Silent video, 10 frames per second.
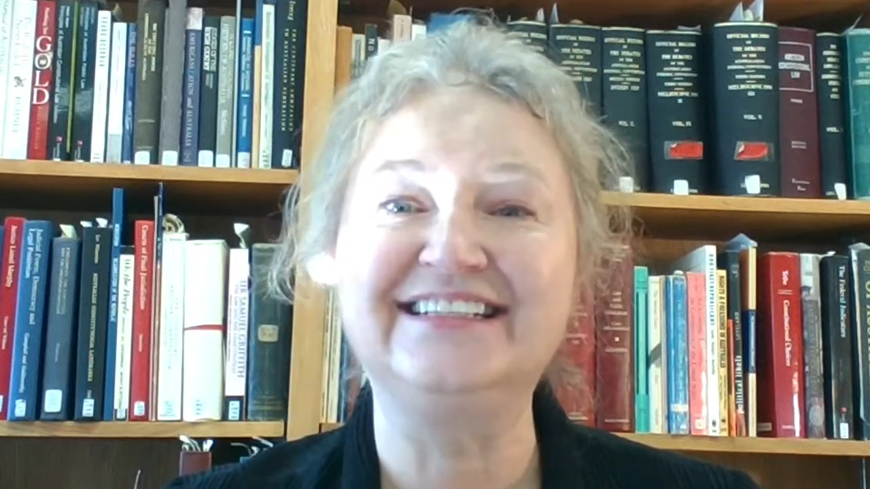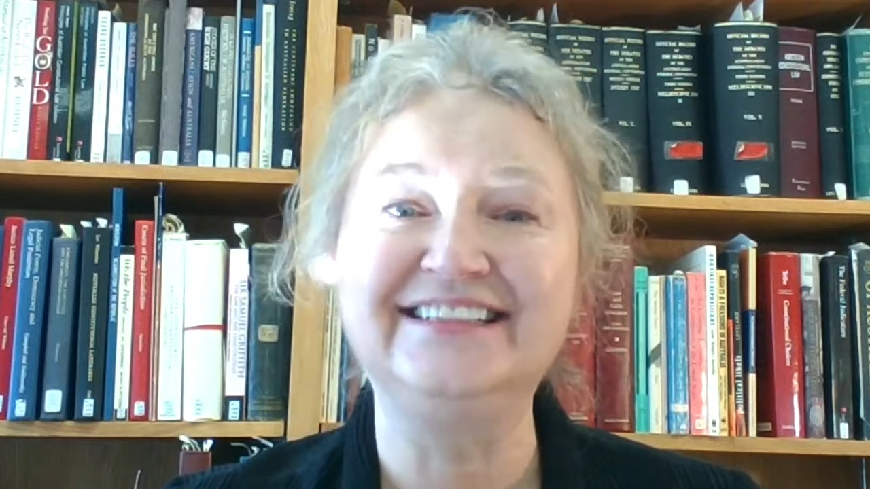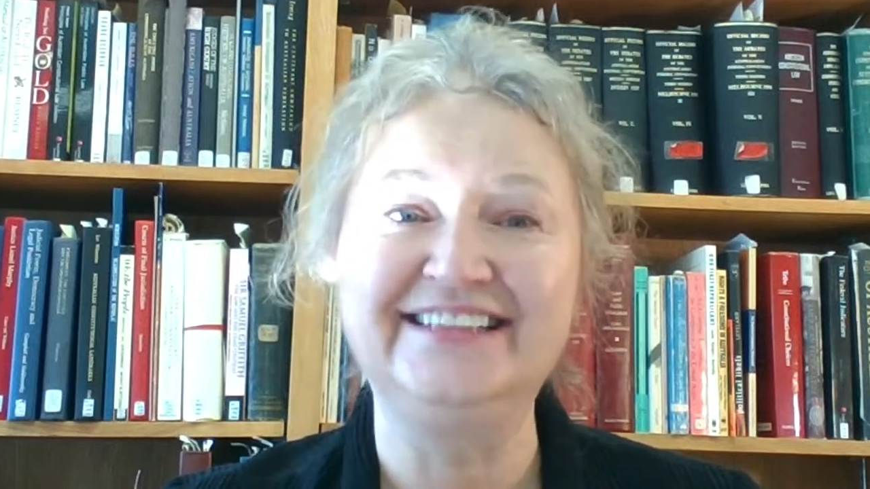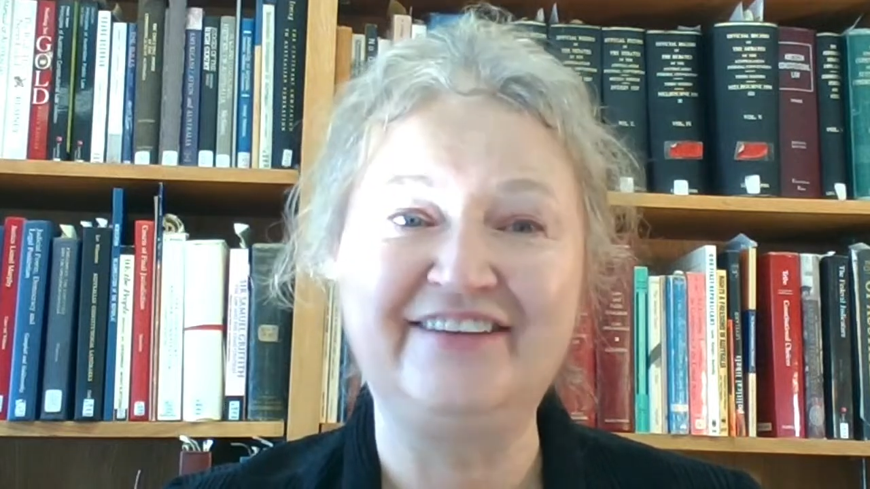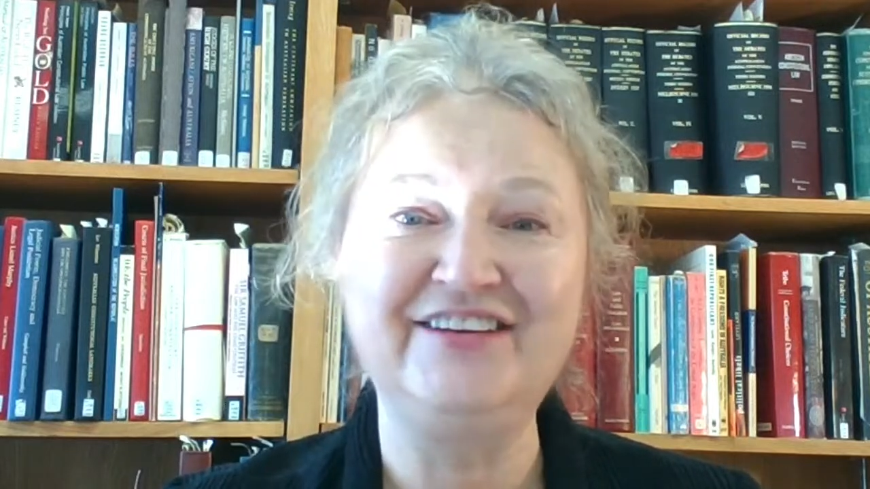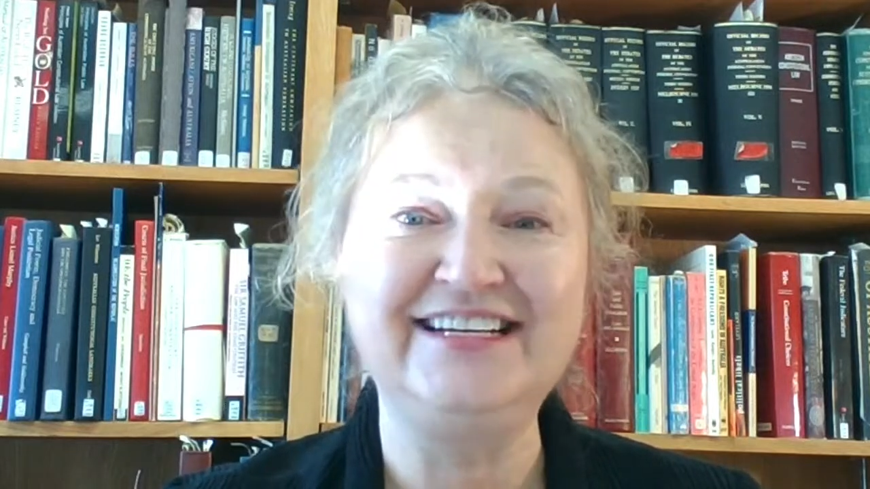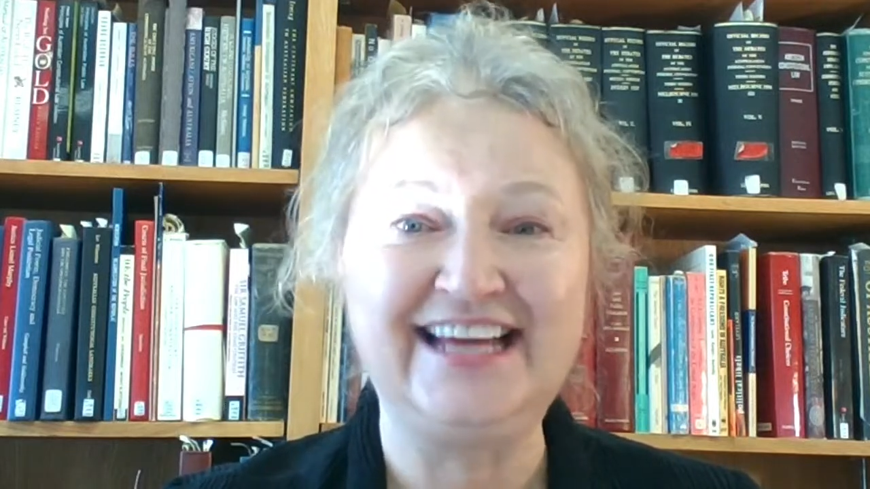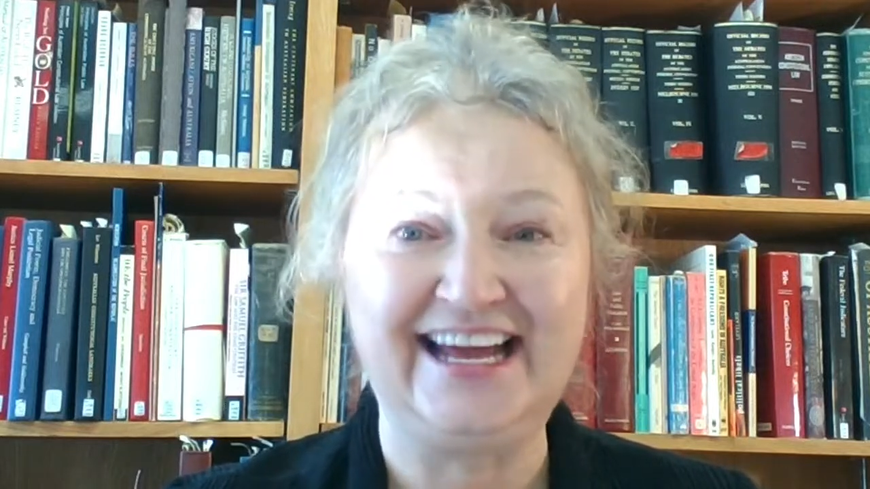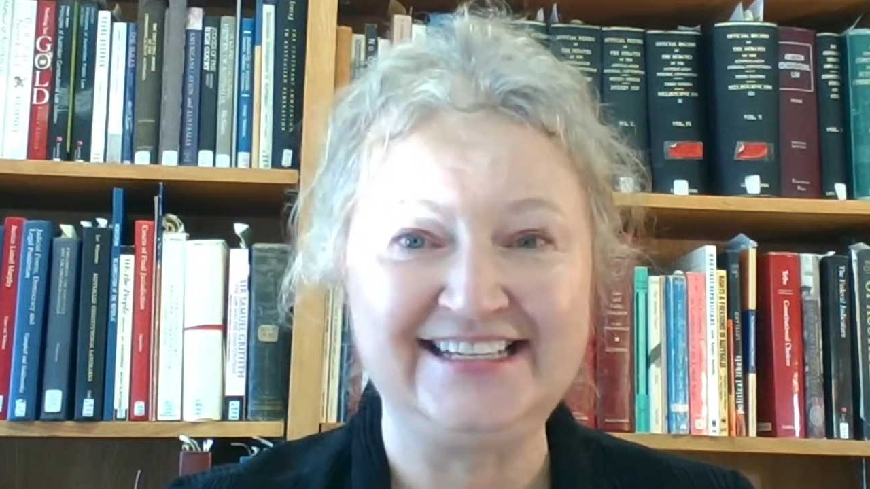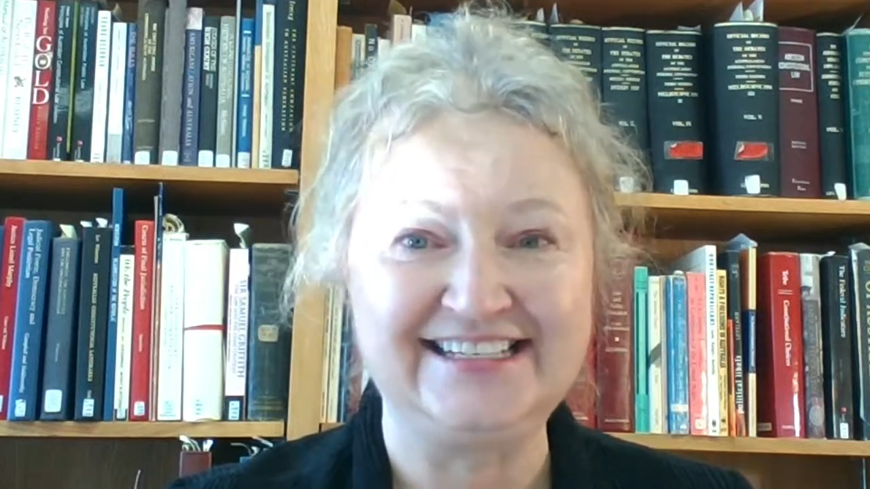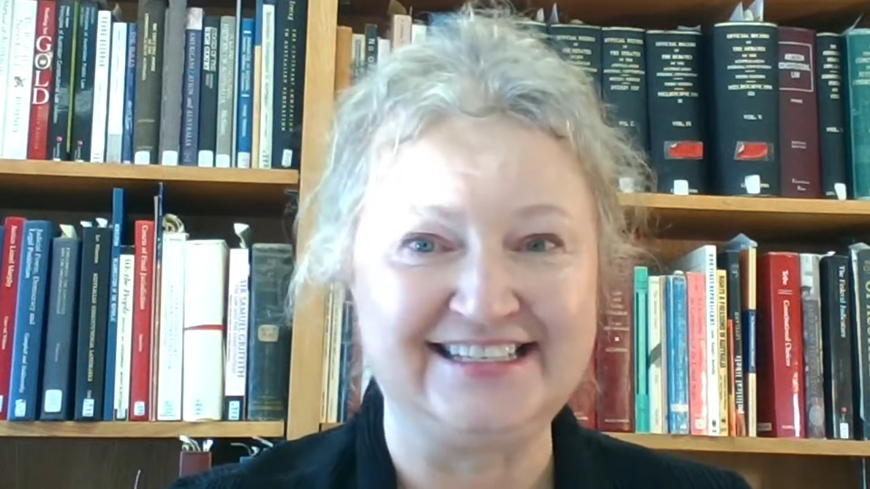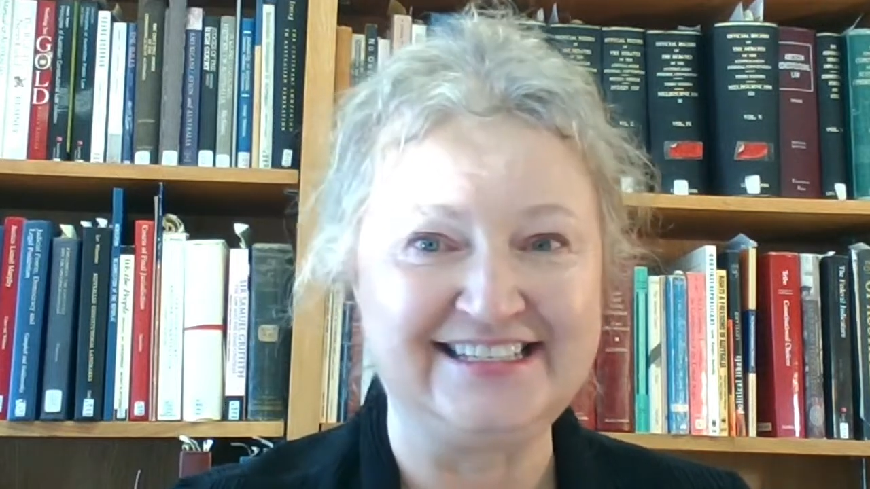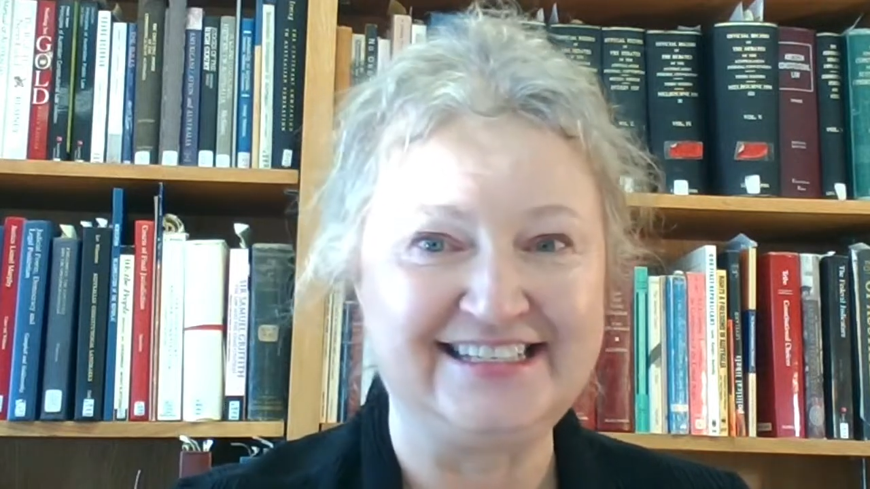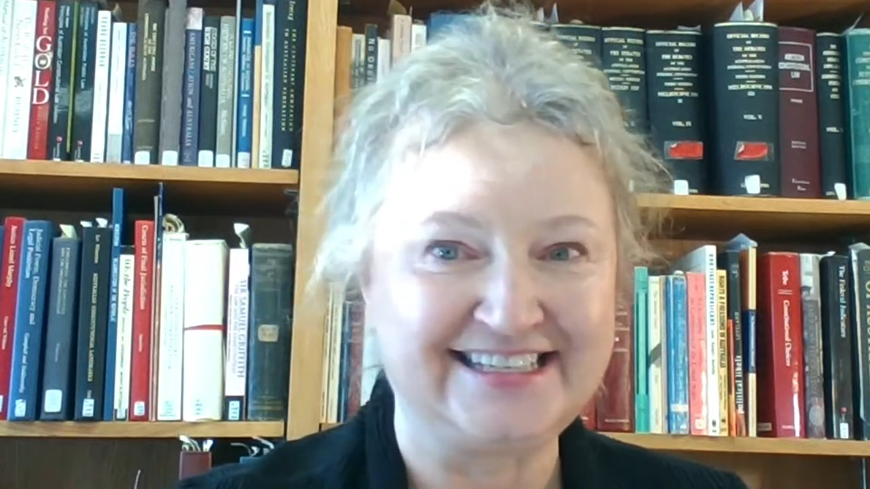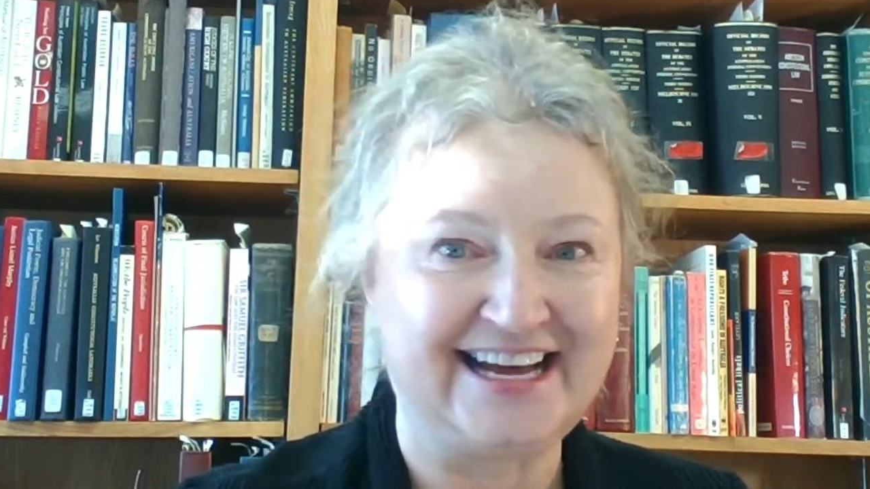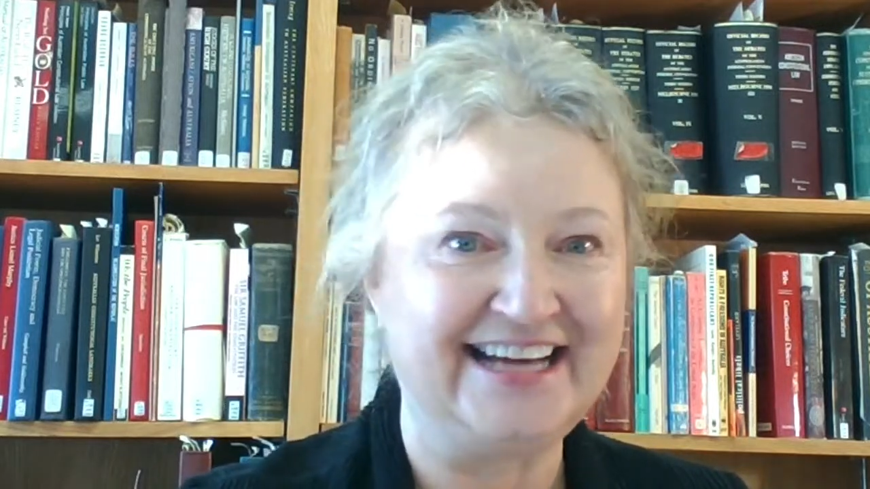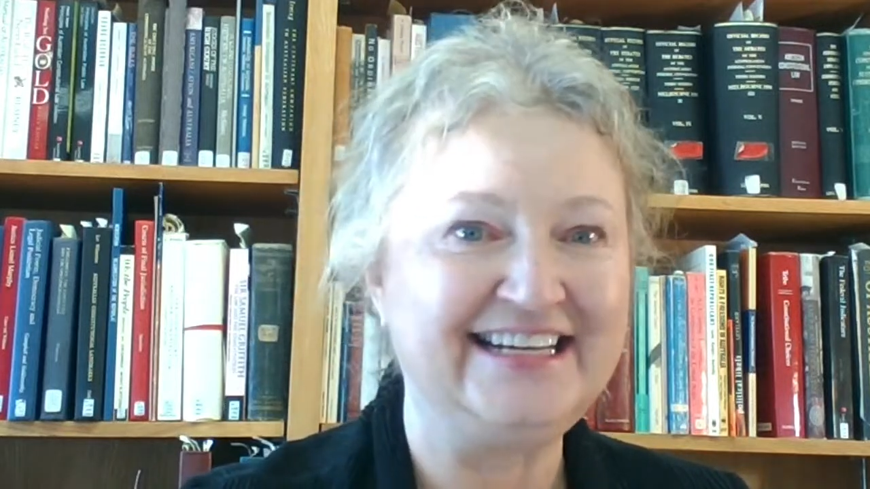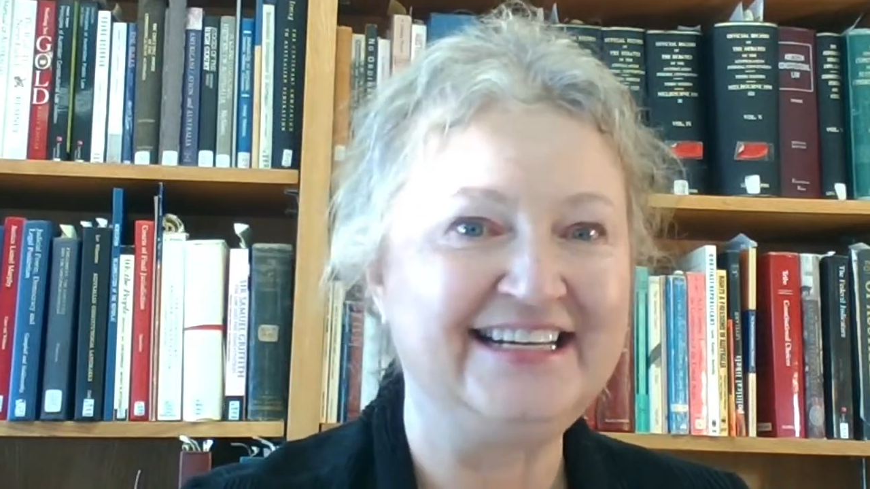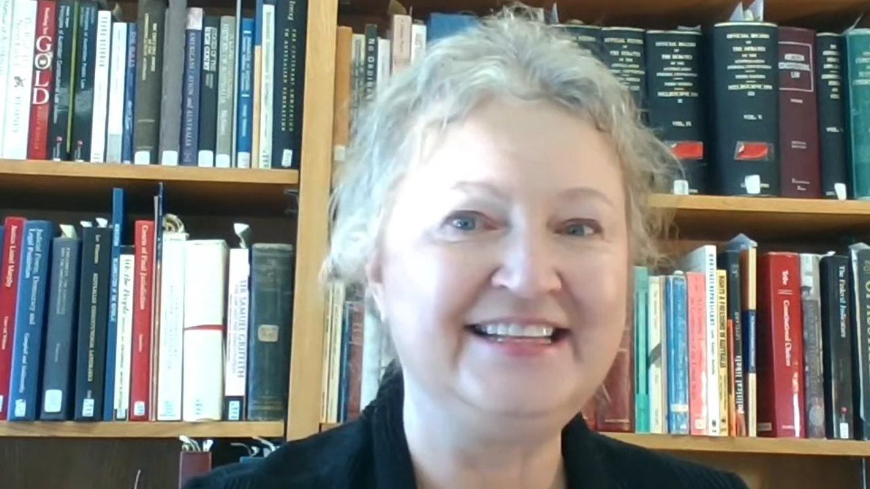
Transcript: 11 cases decided